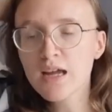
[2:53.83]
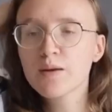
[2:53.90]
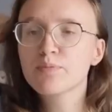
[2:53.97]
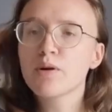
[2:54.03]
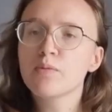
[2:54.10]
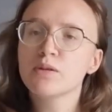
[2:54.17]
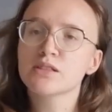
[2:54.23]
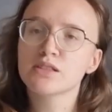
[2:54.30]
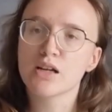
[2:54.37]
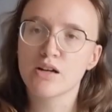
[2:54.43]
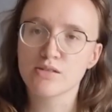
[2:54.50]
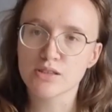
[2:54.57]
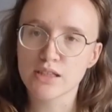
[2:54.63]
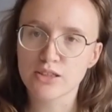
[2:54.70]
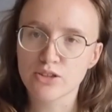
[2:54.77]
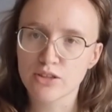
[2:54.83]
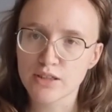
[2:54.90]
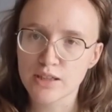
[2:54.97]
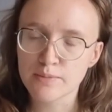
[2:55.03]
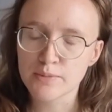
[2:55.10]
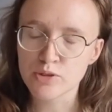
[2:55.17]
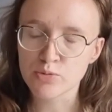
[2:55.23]
it probably sounds like not
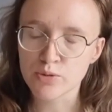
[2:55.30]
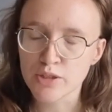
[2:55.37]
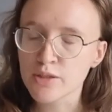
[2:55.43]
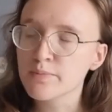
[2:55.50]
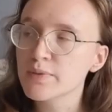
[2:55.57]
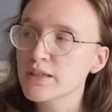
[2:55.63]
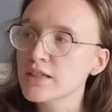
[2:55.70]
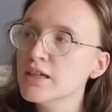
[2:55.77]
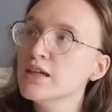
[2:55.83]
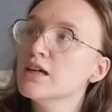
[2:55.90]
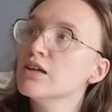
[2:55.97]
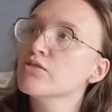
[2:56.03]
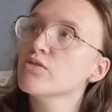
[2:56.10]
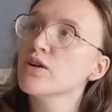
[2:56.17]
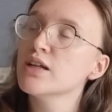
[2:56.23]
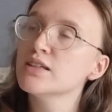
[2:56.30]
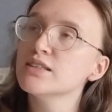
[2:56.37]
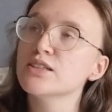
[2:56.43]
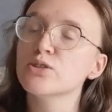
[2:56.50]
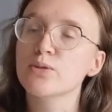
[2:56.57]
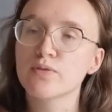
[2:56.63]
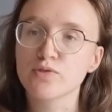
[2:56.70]
that much work, but in
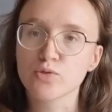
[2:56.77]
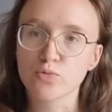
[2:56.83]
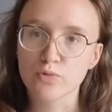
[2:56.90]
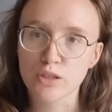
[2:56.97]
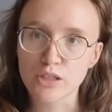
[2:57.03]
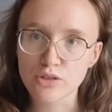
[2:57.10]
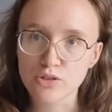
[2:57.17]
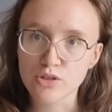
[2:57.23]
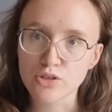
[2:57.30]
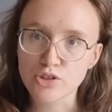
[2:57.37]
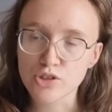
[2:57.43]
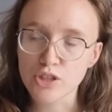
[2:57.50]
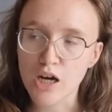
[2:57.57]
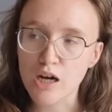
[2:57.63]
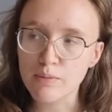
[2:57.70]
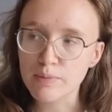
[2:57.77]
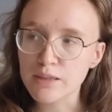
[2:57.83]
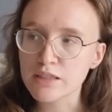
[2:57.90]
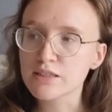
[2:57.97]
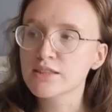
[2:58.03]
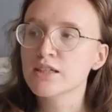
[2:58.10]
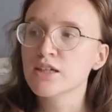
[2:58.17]
reality, you have to research
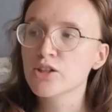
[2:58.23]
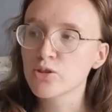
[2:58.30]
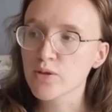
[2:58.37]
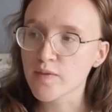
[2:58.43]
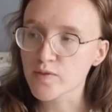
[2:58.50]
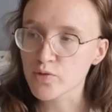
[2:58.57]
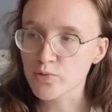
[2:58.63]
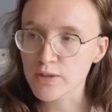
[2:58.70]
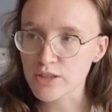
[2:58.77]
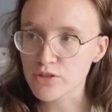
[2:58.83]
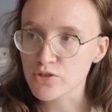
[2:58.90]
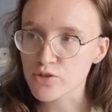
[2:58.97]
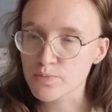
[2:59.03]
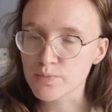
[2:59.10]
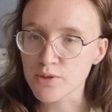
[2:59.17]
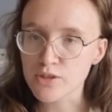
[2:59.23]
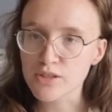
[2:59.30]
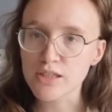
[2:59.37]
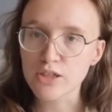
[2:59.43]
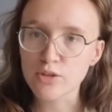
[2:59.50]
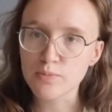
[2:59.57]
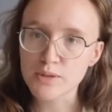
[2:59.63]
topics. You have to research books
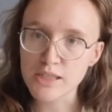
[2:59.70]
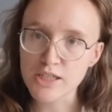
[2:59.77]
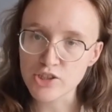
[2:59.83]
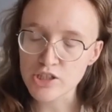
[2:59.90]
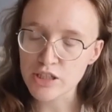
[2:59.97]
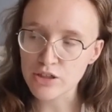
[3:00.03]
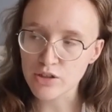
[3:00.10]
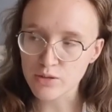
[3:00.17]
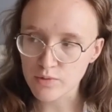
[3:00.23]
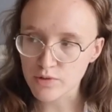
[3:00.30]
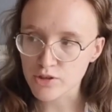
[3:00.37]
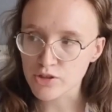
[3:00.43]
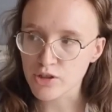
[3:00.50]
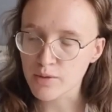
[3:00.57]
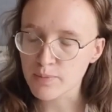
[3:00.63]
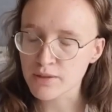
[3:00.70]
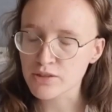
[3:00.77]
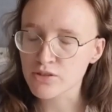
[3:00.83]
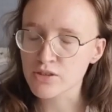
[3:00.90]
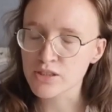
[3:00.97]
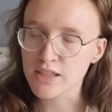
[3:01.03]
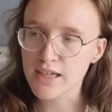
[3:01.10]
that could potentially go for the topics, because